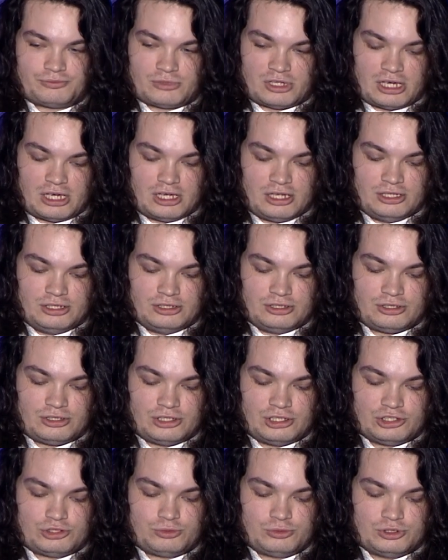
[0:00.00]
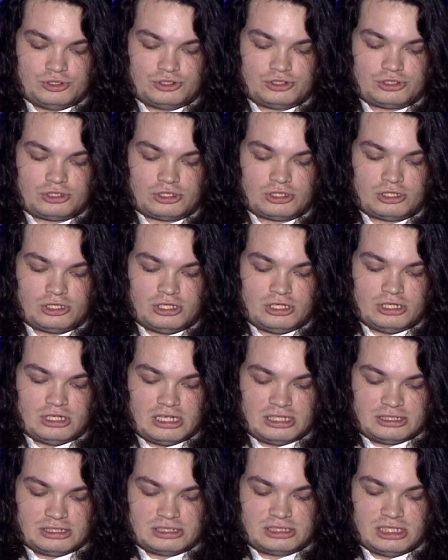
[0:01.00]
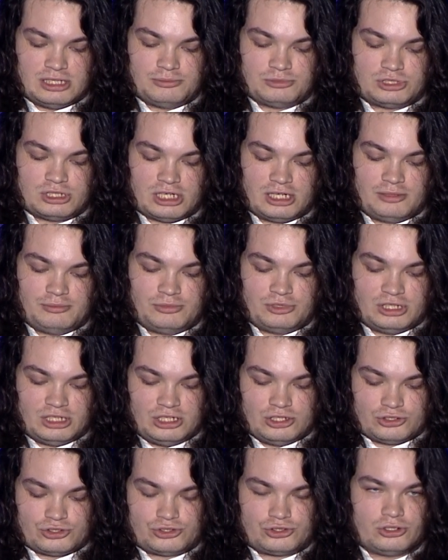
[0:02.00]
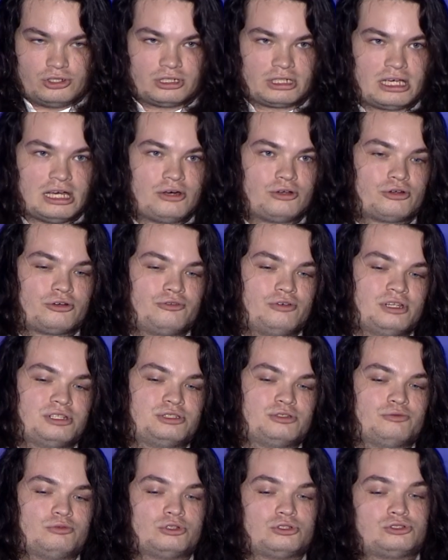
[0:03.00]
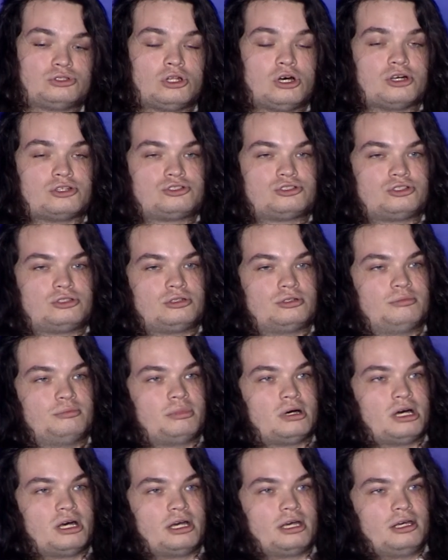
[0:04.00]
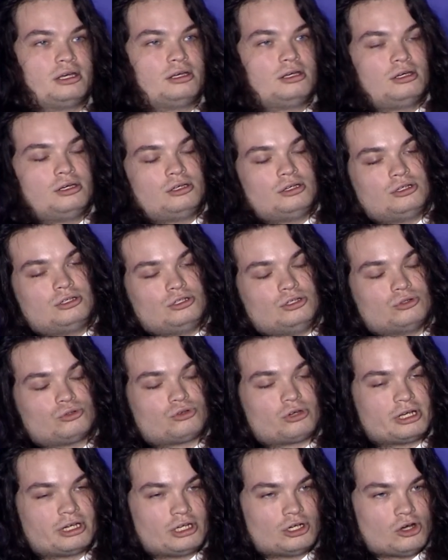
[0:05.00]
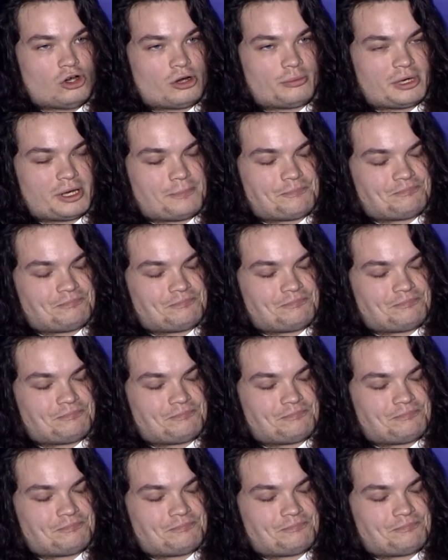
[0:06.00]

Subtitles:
and this was at the same time the Kherson counteroffensive was launched by the Ukrainian army.